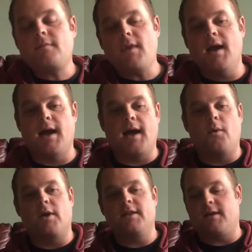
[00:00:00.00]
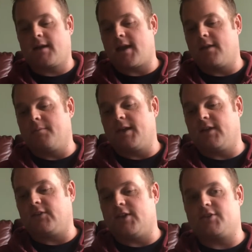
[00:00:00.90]
One of the
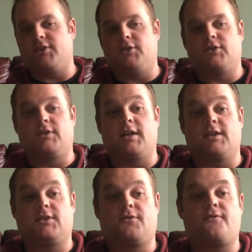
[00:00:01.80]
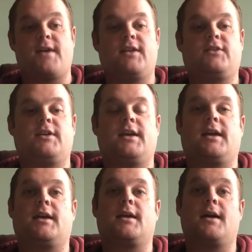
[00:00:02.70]
biggest issues that's
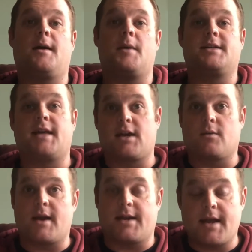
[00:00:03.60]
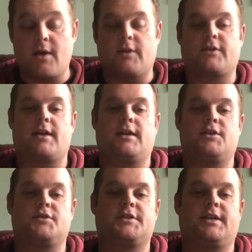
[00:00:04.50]
facing Montana right now, and it's kind of
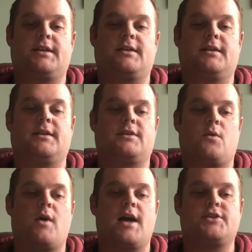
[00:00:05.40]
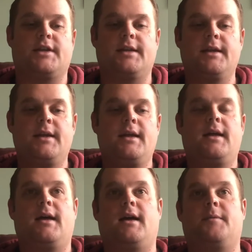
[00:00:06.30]
interesting to watch it,
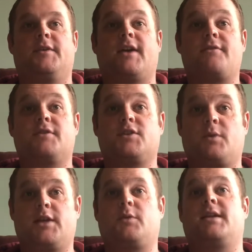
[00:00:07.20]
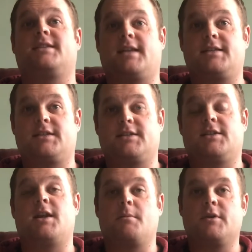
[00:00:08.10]
is after the 2020 census
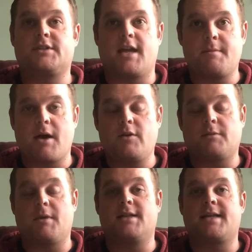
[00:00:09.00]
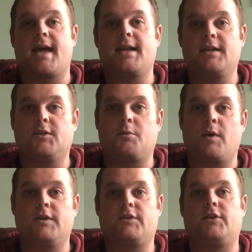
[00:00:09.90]
numbers came out, Montana is
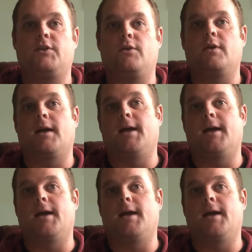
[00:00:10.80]
poised to